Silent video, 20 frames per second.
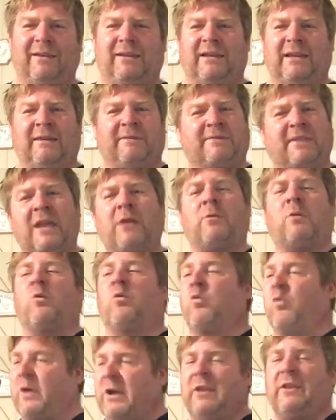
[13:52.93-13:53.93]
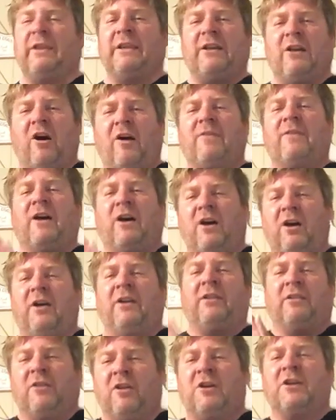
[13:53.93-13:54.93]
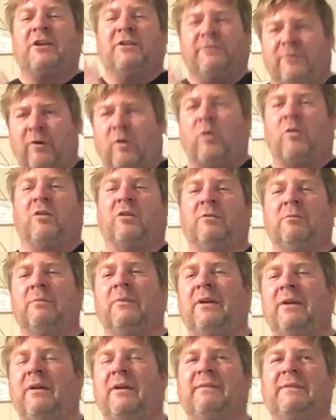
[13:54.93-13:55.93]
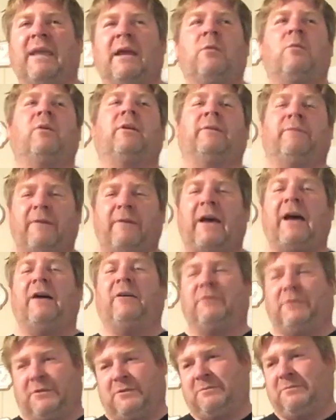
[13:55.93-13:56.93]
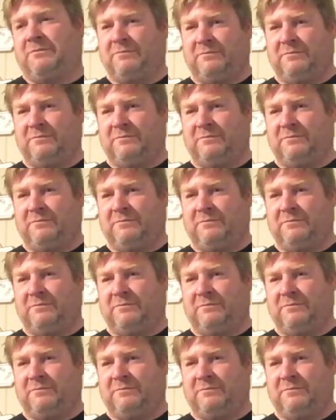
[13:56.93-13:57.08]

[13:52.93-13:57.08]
If they were really on the hunt looking for them, they would have found them.